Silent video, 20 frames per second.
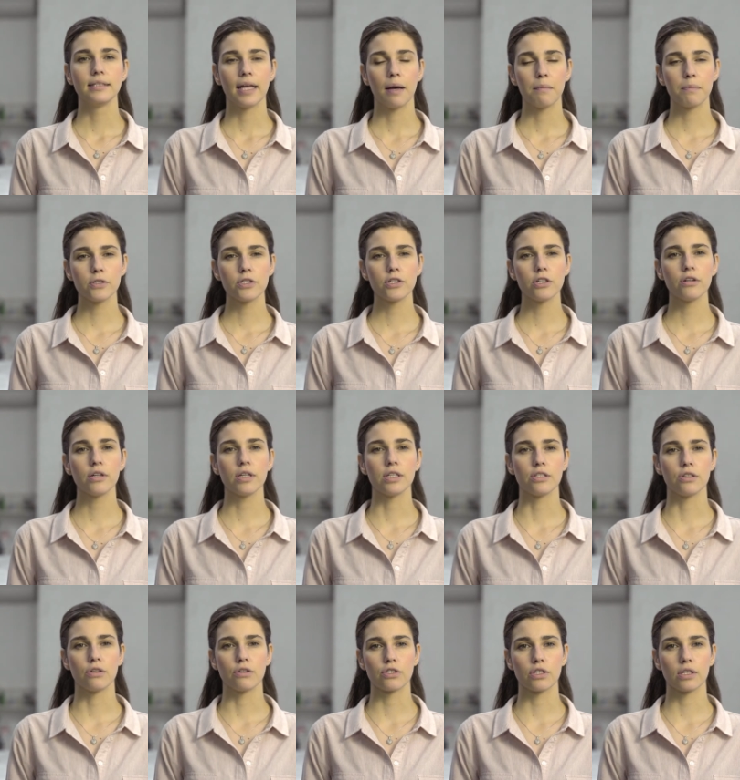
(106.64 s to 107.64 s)
Temperature
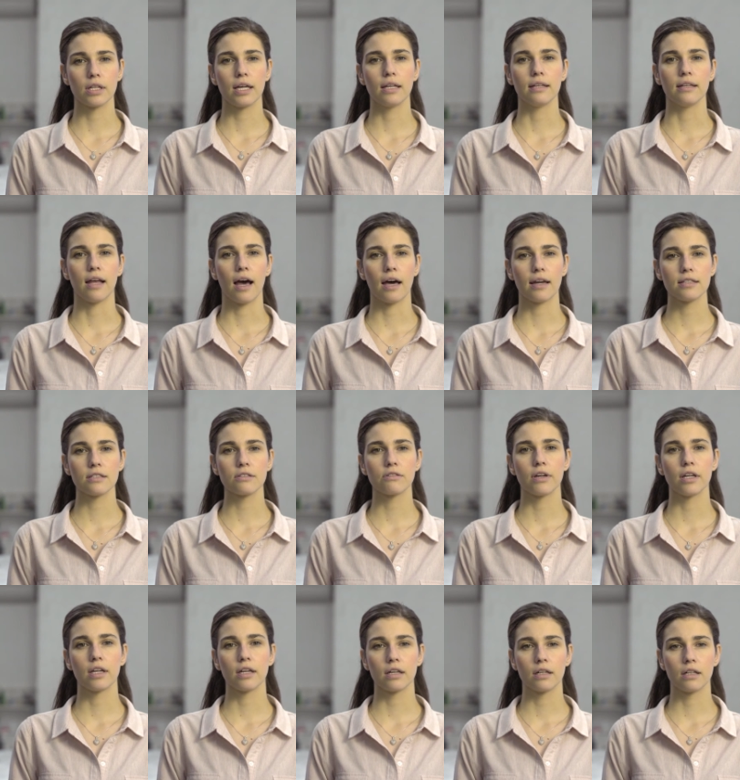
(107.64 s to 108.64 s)
is usually not as
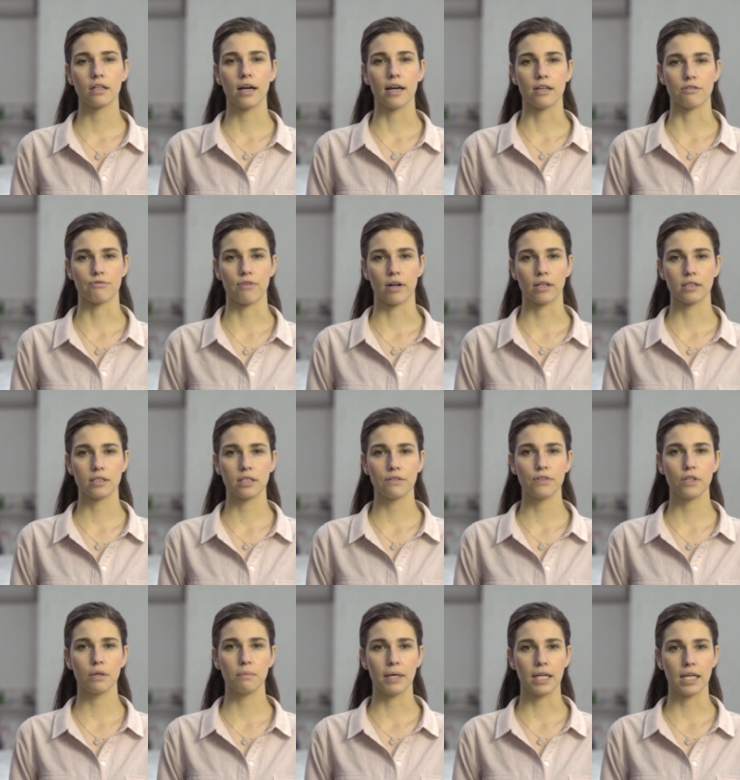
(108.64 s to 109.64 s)
critical as relative
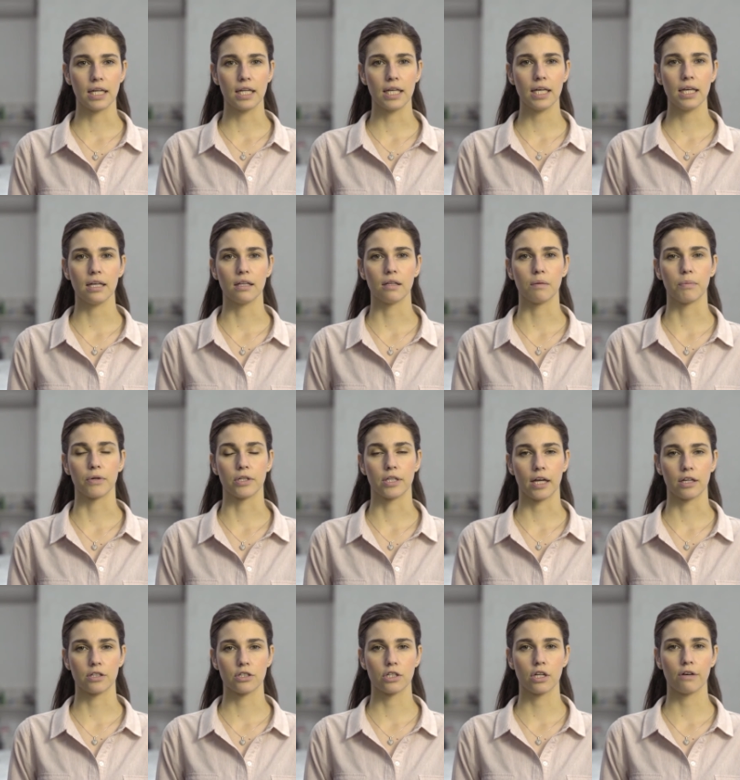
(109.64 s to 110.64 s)
humidity in the
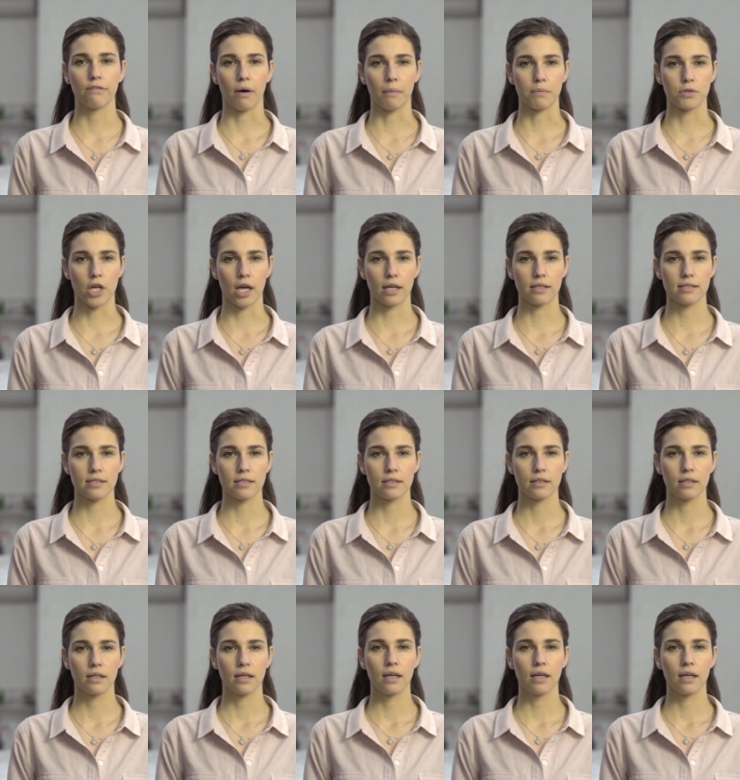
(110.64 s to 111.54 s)
protection of objects.